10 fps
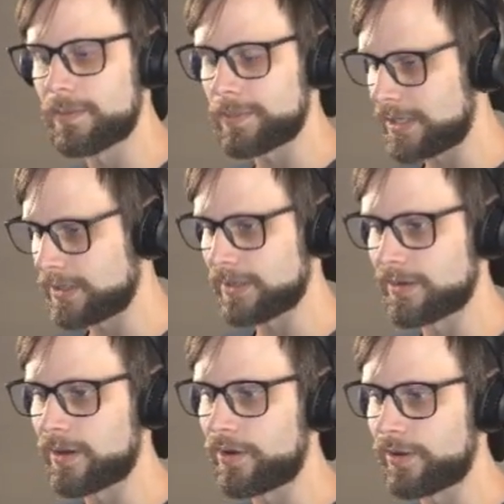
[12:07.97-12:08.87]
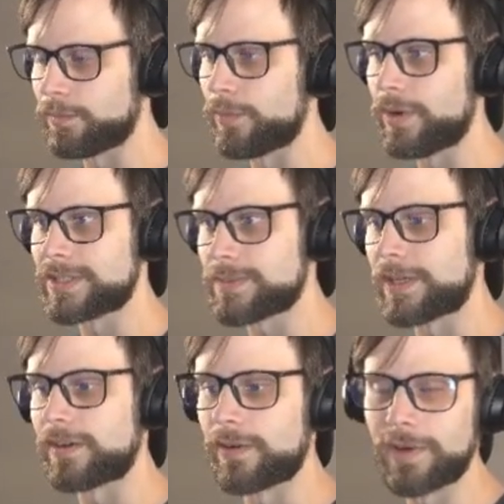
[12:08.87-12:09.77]
opinion on what's
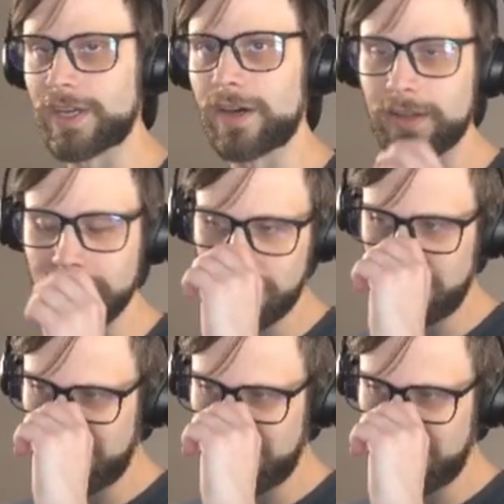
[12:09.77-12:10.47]
been going on,